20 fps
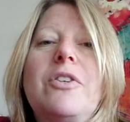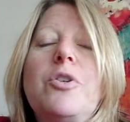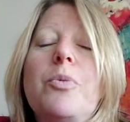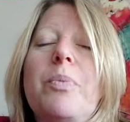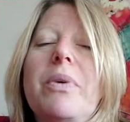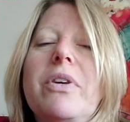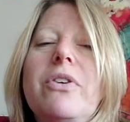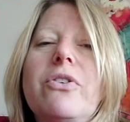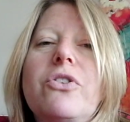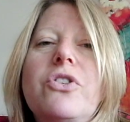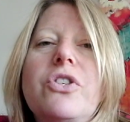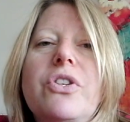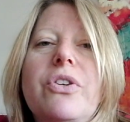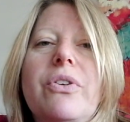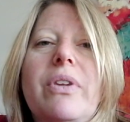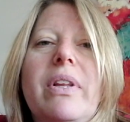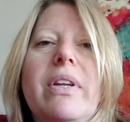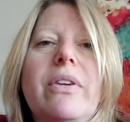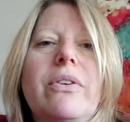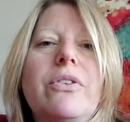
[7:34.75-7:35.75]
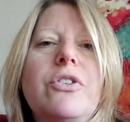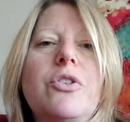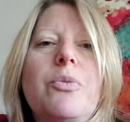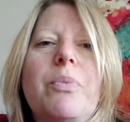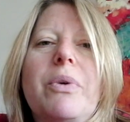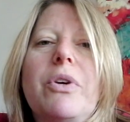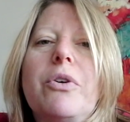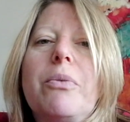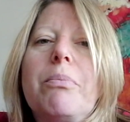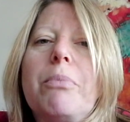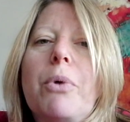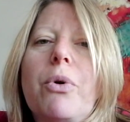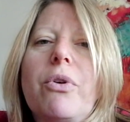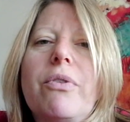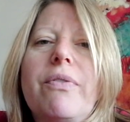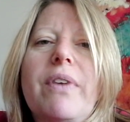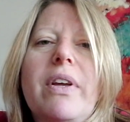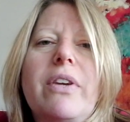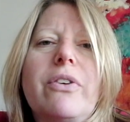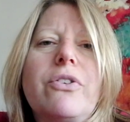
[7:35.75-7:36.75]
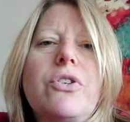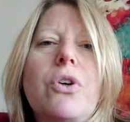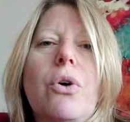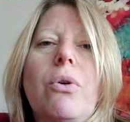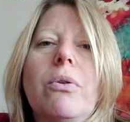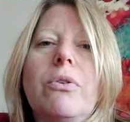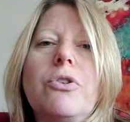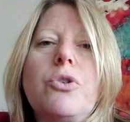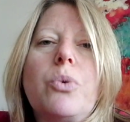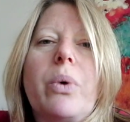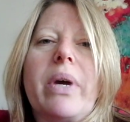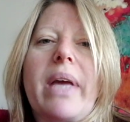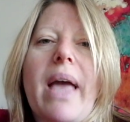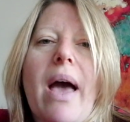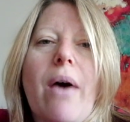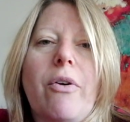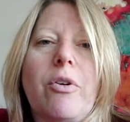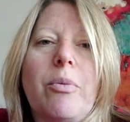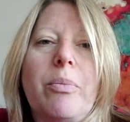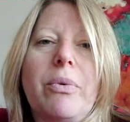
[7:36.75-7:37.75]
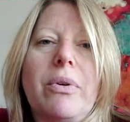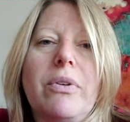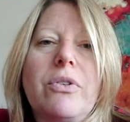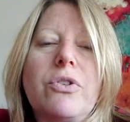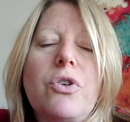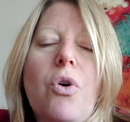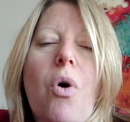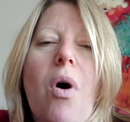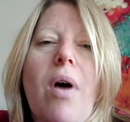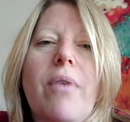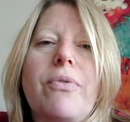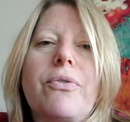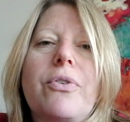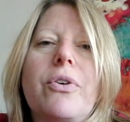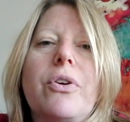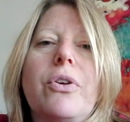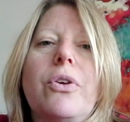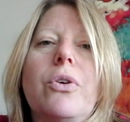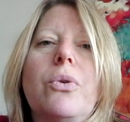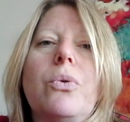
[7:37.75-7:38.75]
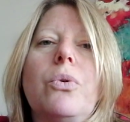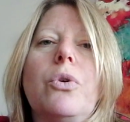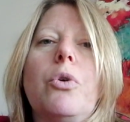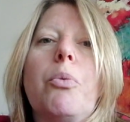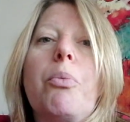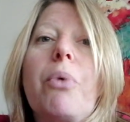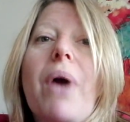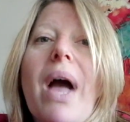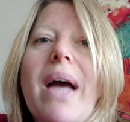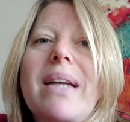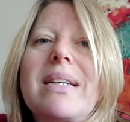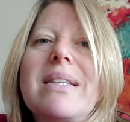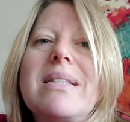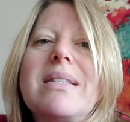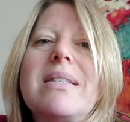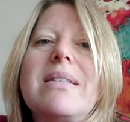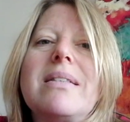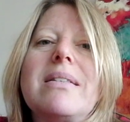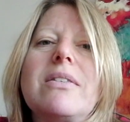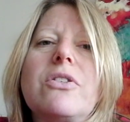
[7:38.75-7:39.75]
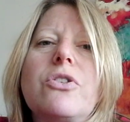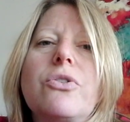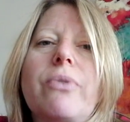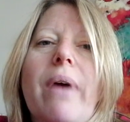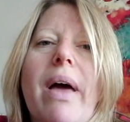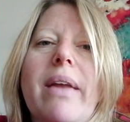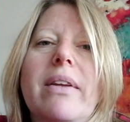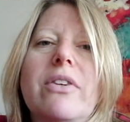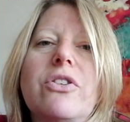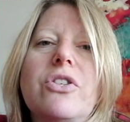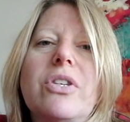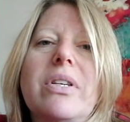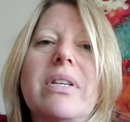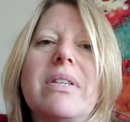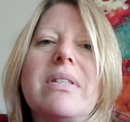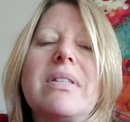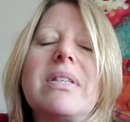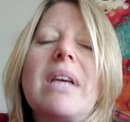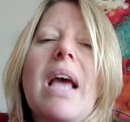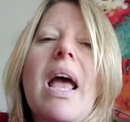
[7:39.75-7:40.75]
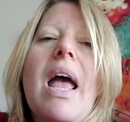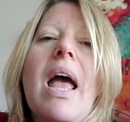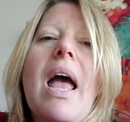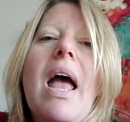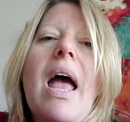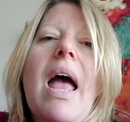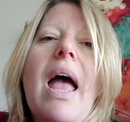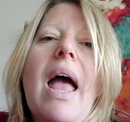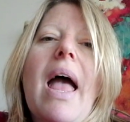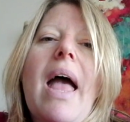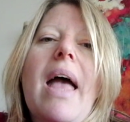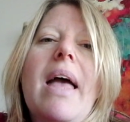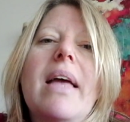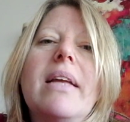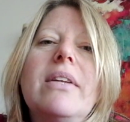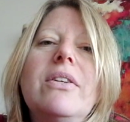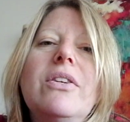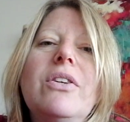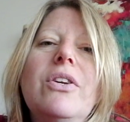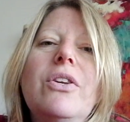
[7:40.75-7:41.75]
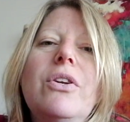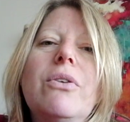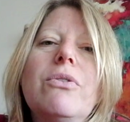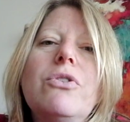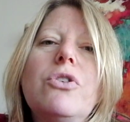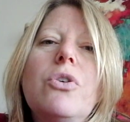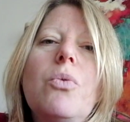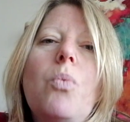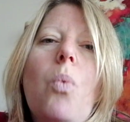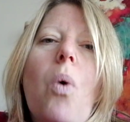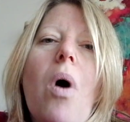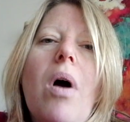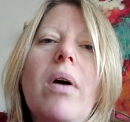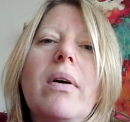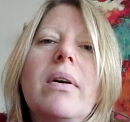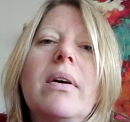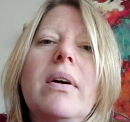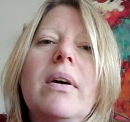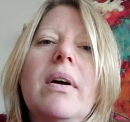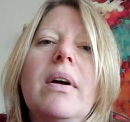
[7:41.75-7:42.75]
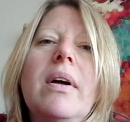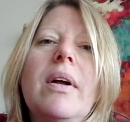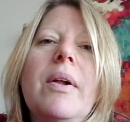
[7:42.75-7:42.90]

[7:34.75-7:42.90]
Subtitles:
to be your cheerleader, to be your motivator, to hold you accountable, to offer you new practices and strategies, and, to walk